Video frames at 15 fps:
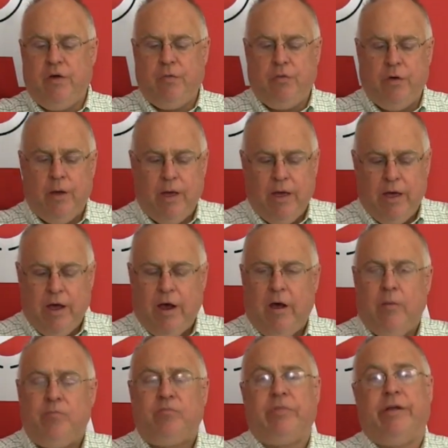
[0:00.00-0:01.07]

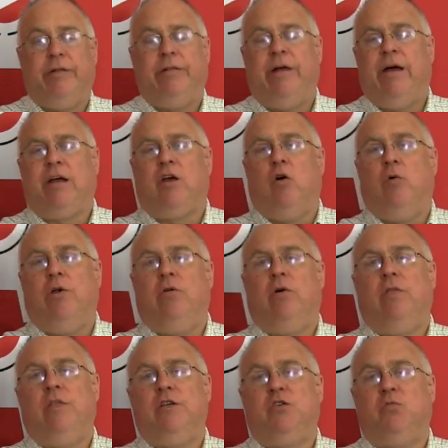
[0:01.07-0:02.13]
A lot going
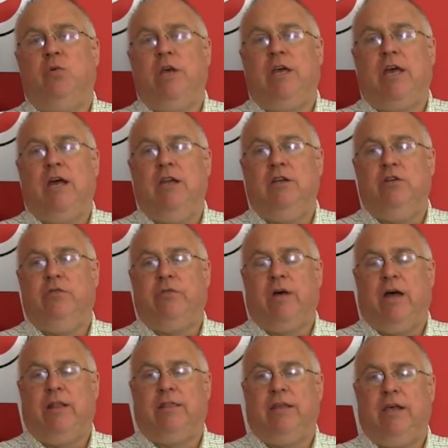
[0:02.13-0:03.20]
on this weekend. You've
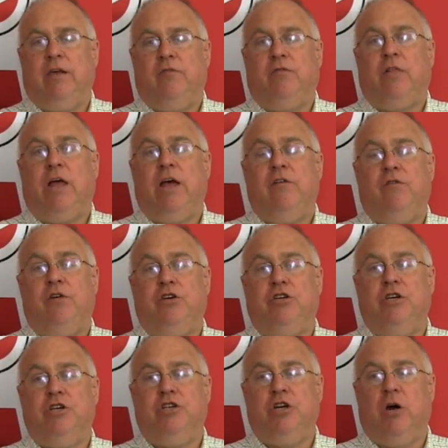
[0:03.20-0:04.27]
got the fly
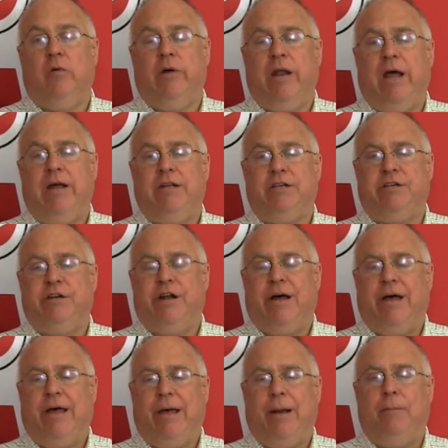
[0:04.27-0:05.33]
fishing show in Edison.
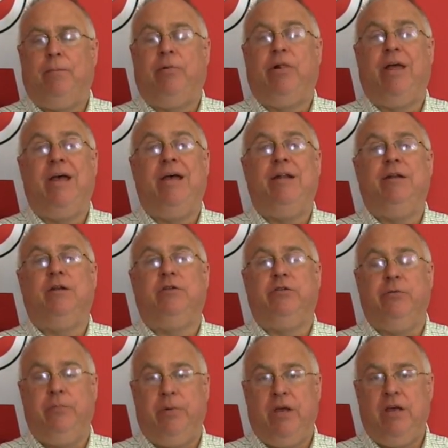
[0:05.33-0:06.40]
I had planned to
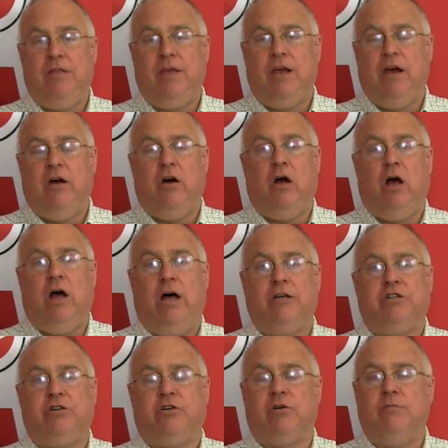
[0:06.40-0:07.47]
be there. Uh,
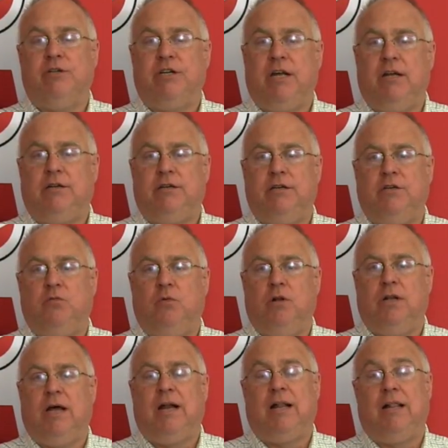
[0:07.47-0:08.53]
circumstances will
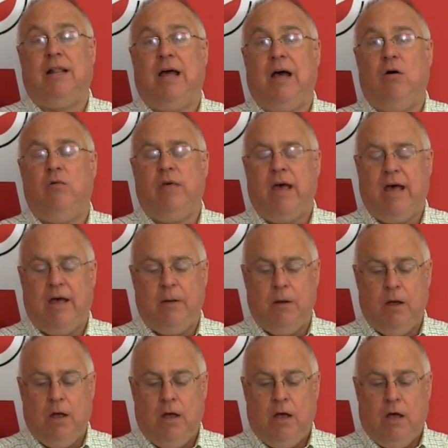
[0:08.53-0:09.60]
not allow that,
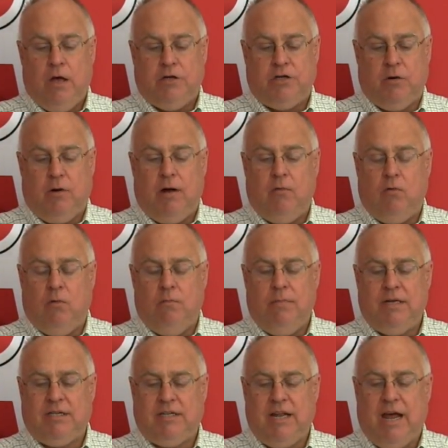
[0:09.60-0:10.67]
so I will
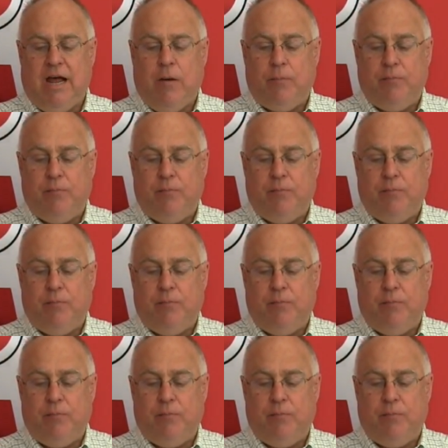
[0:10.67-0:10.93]
miss that.